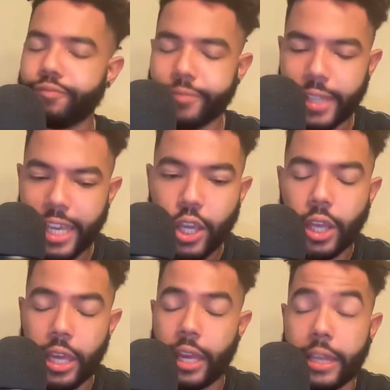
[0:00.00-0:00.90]
He,
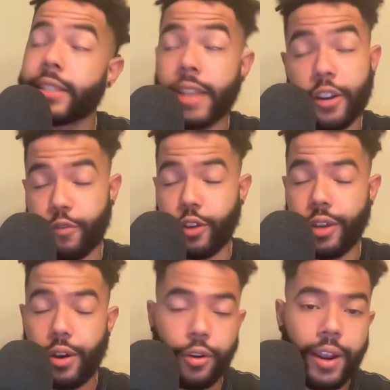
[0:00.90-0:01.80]
he, he sucked for you.
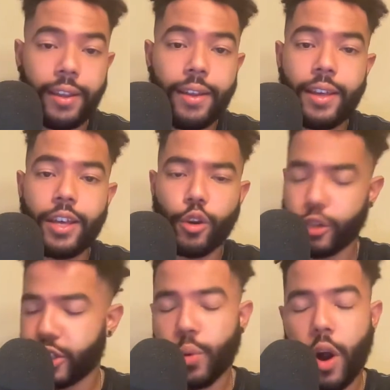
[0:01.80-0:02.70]
All right.
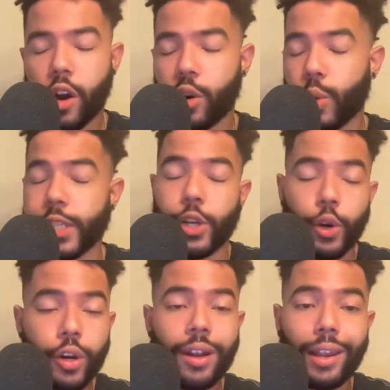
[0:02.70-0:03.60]
Christian Walker was
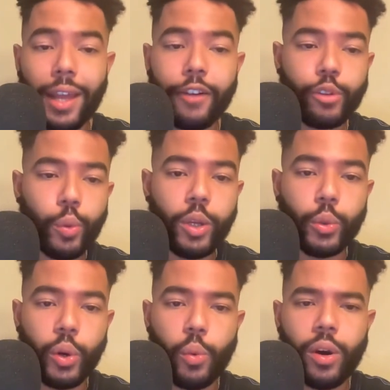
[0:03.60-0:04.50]
hurt a lot of
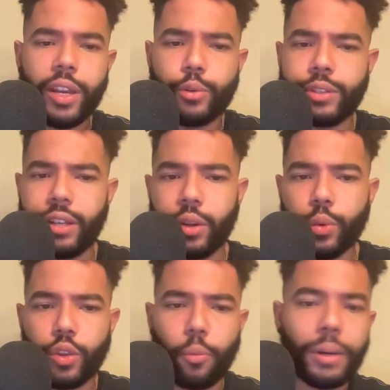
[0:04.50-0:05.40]
2021. He was dealing with
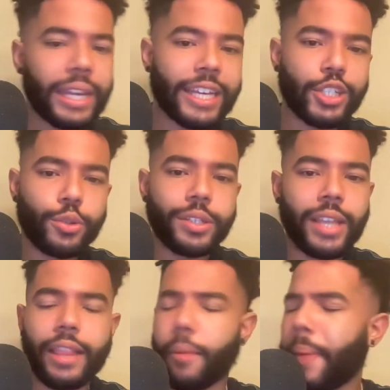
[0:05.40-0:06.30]
oblique injuries,
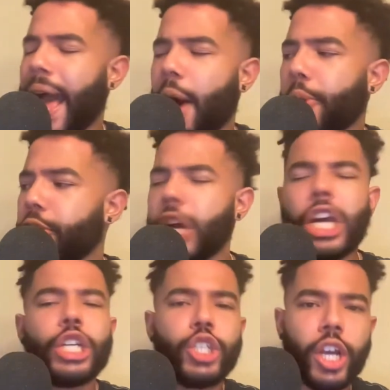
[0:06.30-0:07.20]
and the power
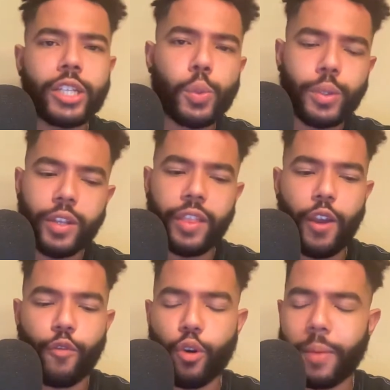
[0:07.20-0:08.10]
just wasn't there
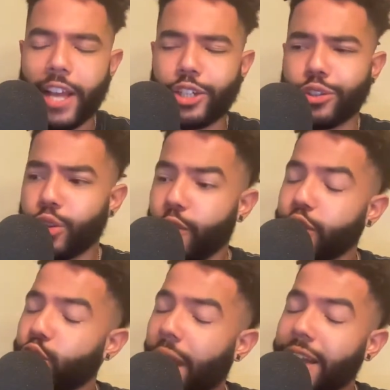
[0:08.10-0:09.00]
for him last year. So if you
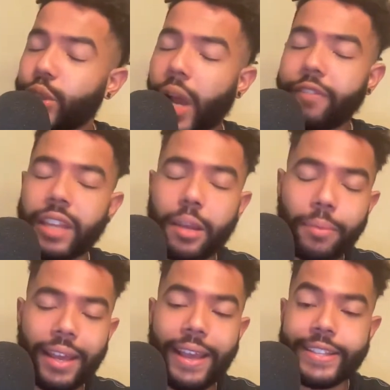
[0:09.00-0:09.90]
tried drafting him
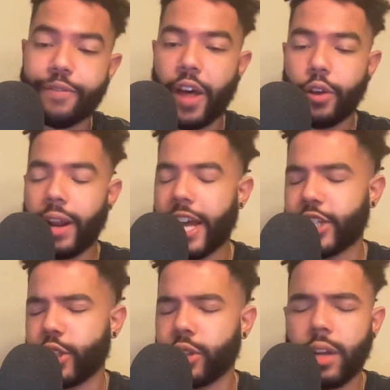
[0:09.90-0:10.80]
late as a value last year,